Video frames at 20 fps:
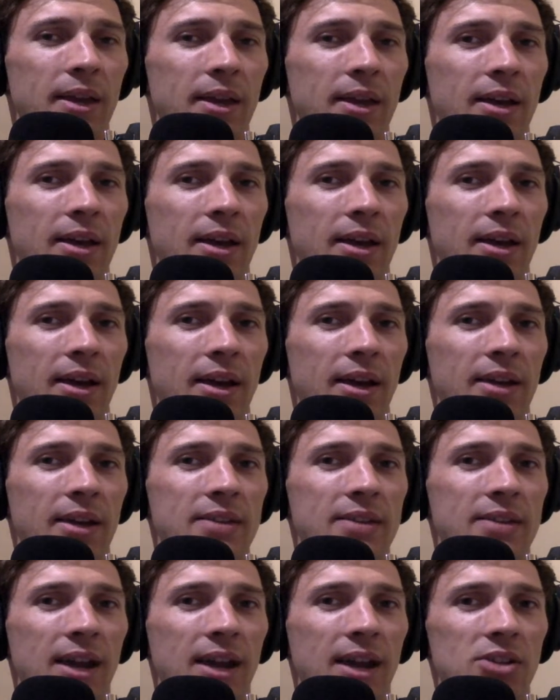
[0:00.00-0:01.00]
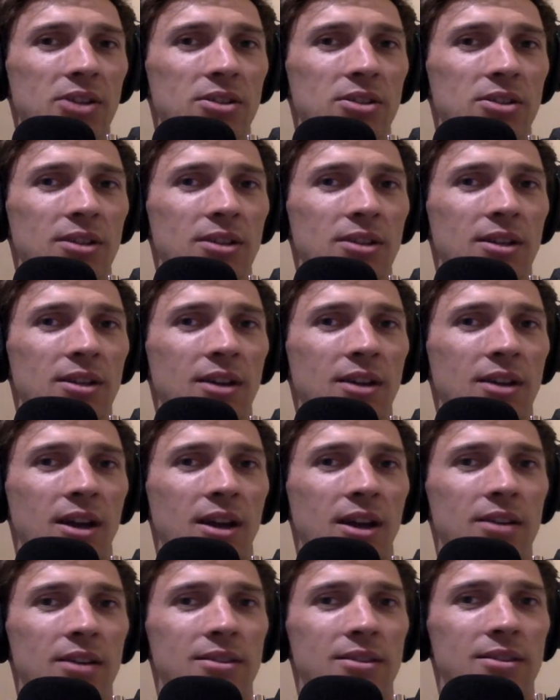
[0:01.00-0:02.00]
and it's actually not
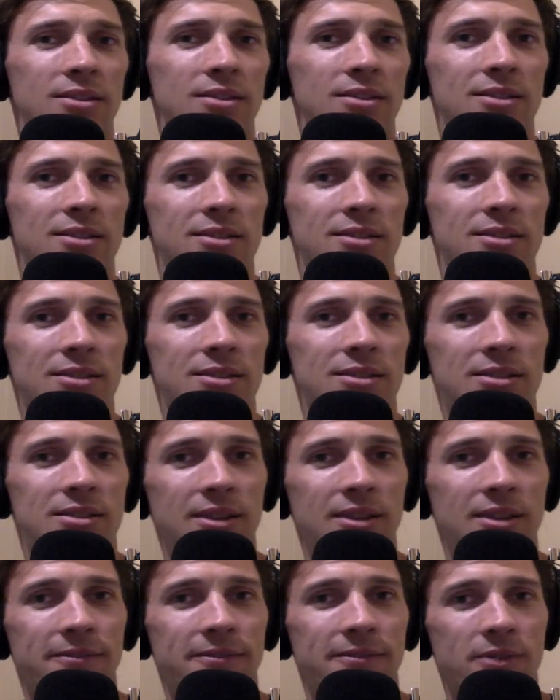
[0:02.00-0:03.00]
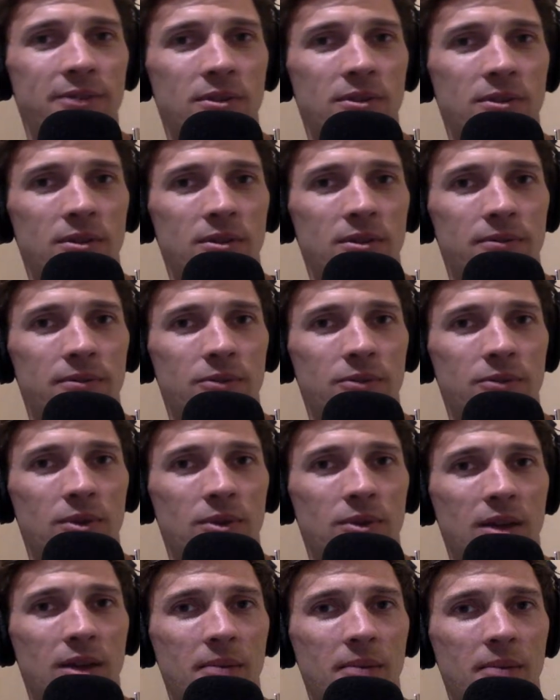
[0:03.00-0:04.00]
difficult for
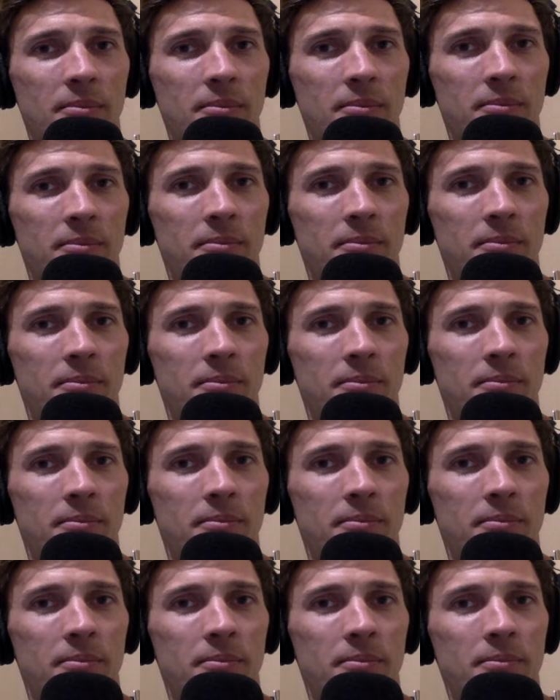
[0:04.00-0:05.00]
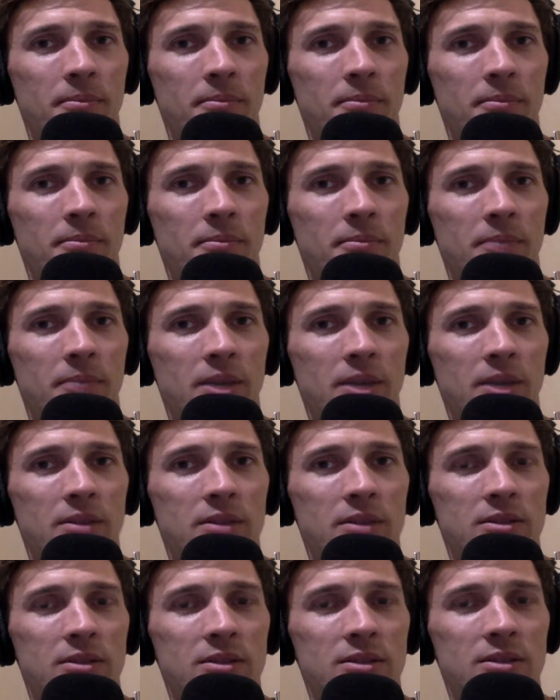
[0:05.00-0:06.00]
them because they're
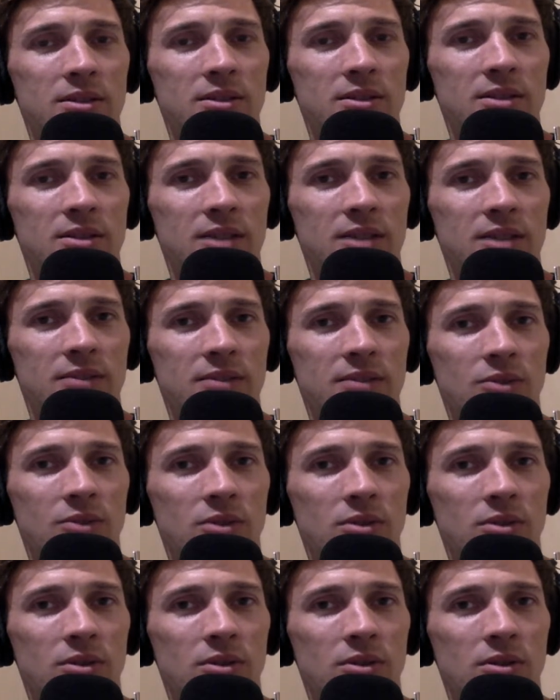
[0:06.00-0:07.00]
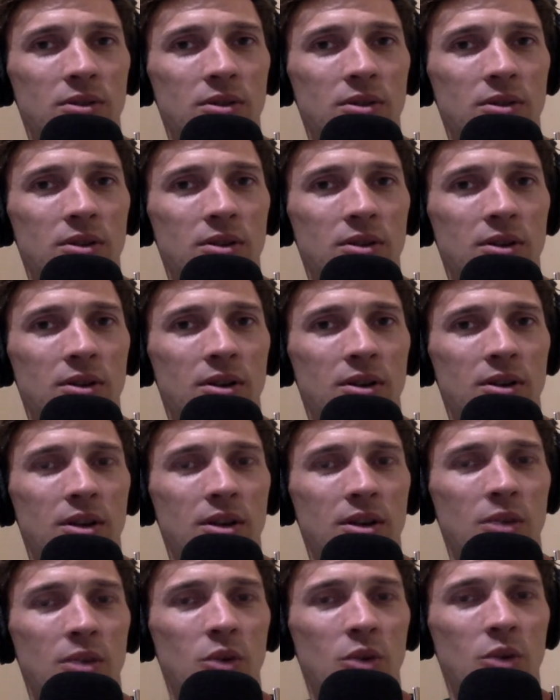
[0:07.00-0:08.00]
successful. And
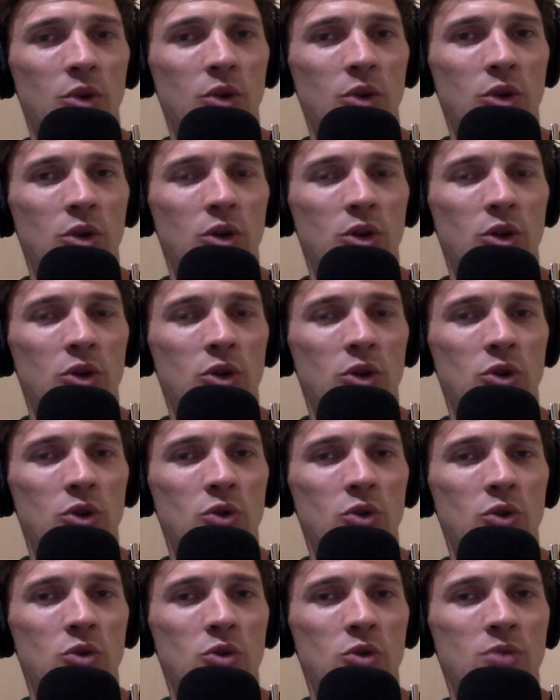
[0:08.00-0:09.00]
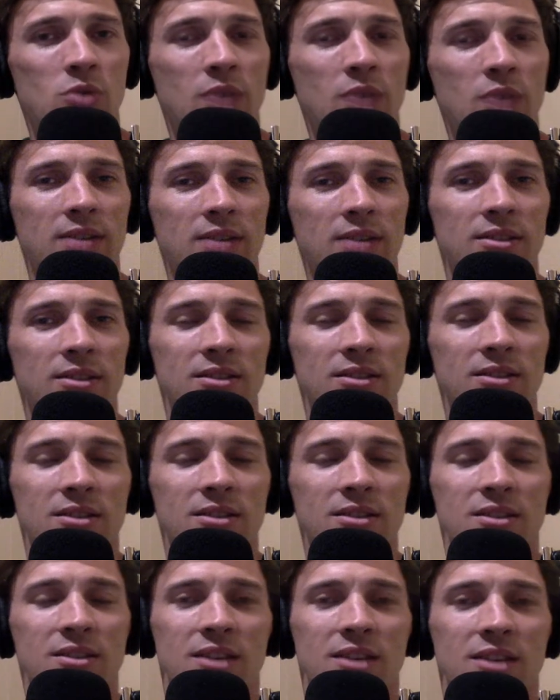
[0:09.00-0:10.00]
when you can do gymnastics
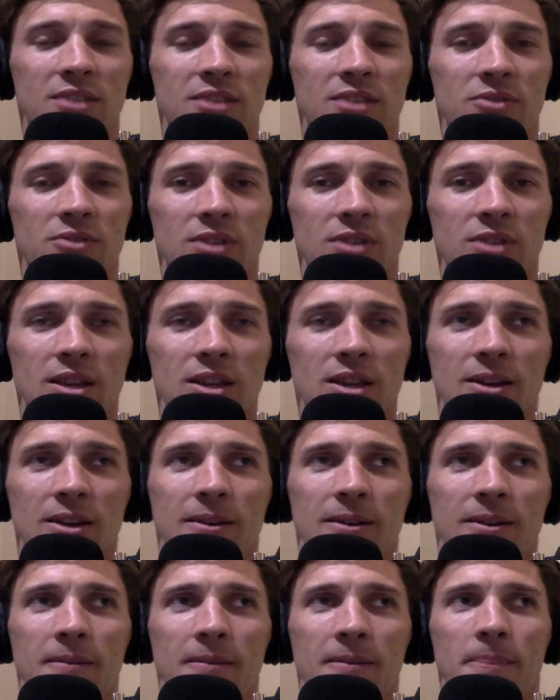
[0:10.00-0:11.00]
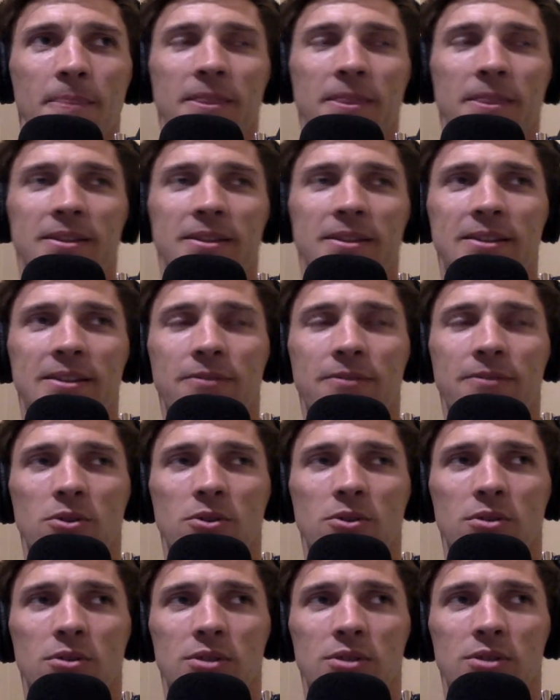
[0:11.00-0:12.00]
successfully, the
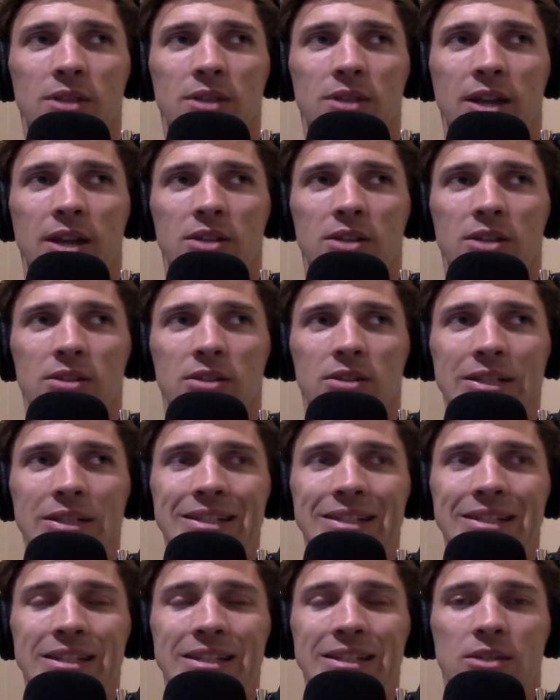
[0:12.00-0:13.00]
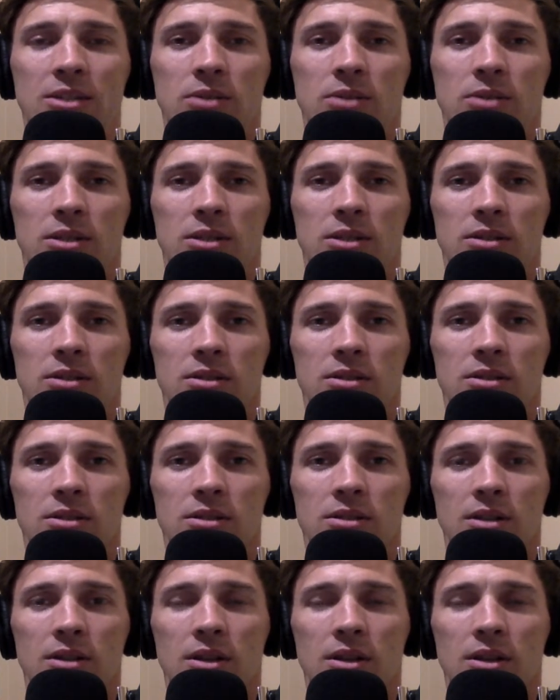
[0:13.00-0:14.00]
difficulty actually decreases.
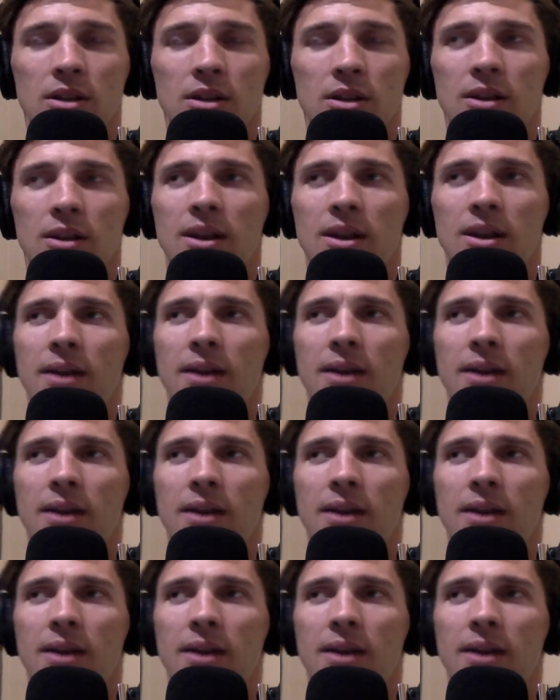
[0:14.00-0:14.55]
Now,